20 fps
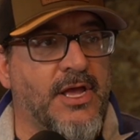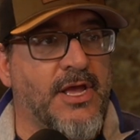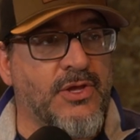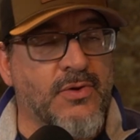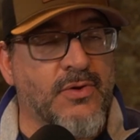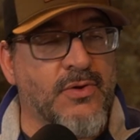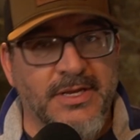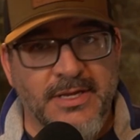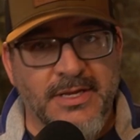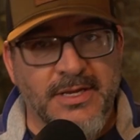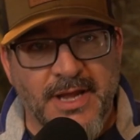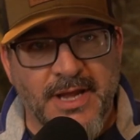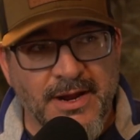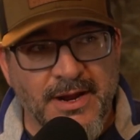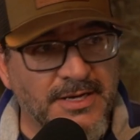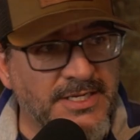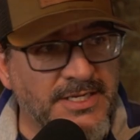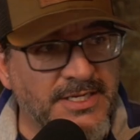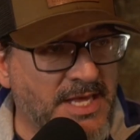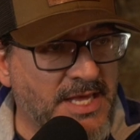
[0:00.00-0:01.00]
you can
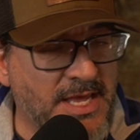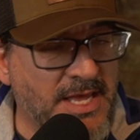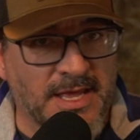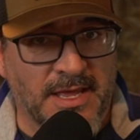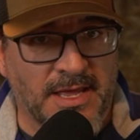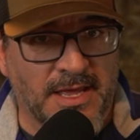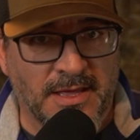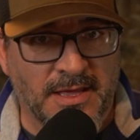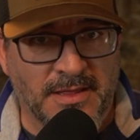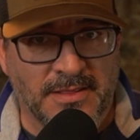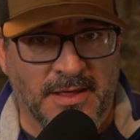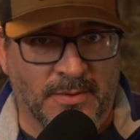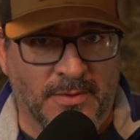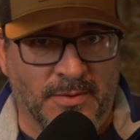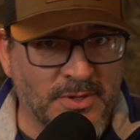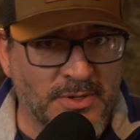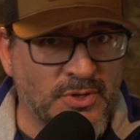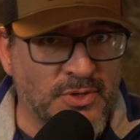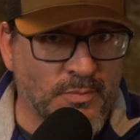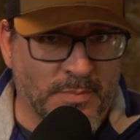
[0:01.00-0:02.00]
guarantee that
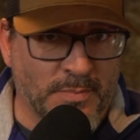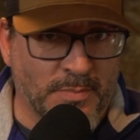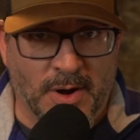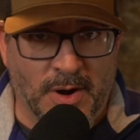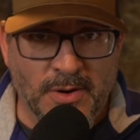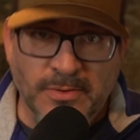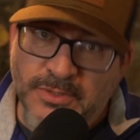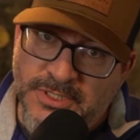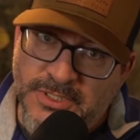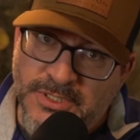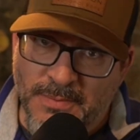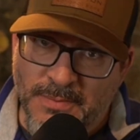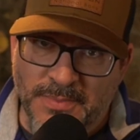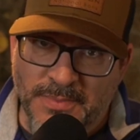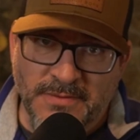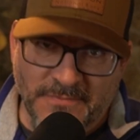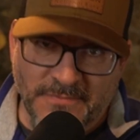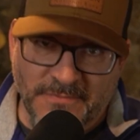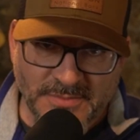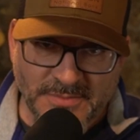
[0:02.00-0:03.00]
when you borrow
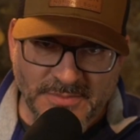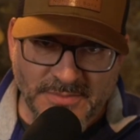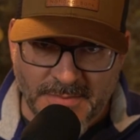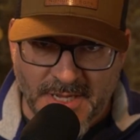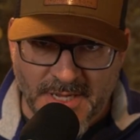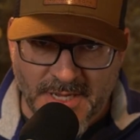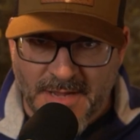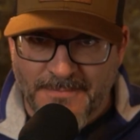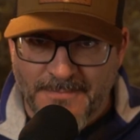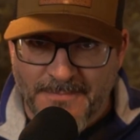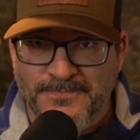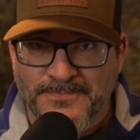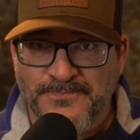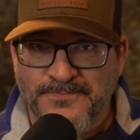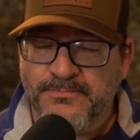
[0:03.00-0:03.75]
something from somebody,